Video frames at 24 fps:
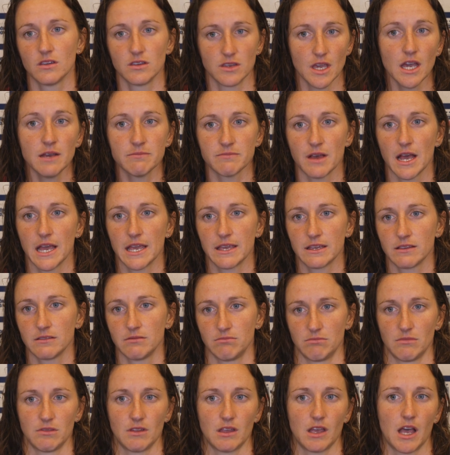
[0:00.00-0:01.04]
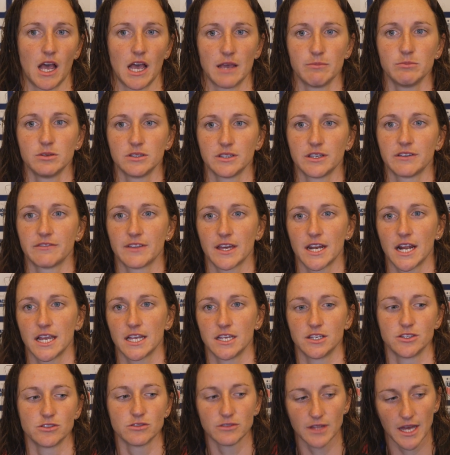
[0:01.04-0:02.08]
Yeah, I believe that I
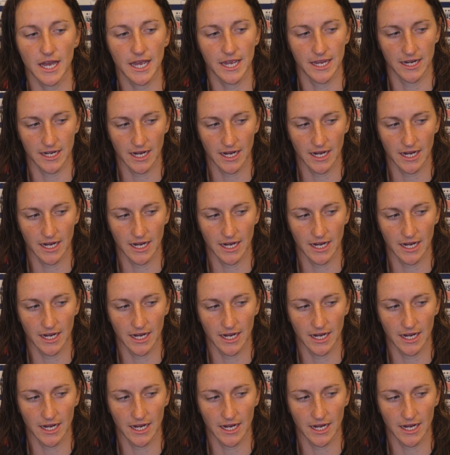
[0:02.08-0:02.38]
can do that.